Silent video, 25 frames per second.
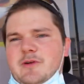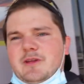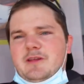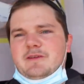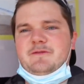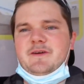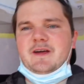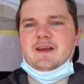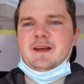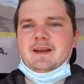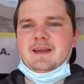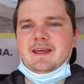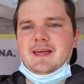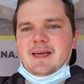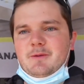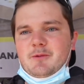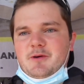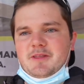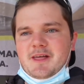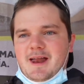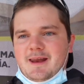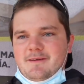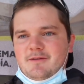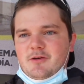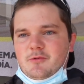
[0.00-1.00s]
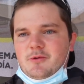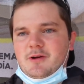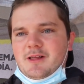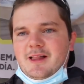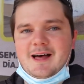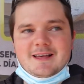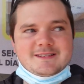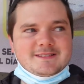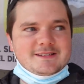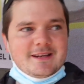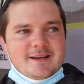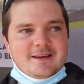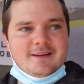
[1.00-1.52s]
really fitting in without even
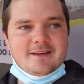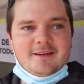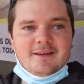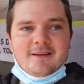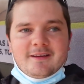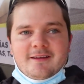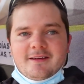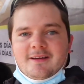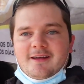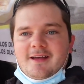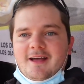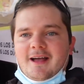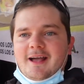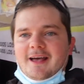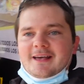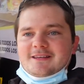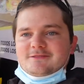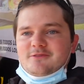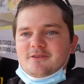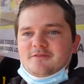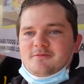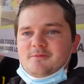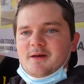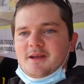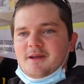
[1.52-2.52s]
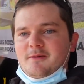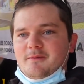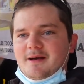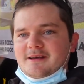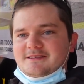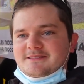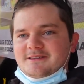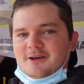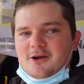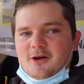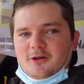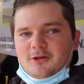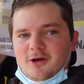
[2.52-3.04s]
realizing it. I guess we've been in
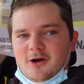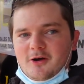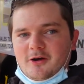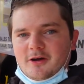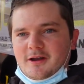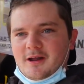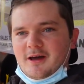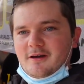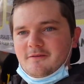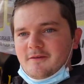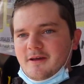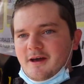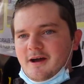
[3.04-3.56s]
Mexico long enough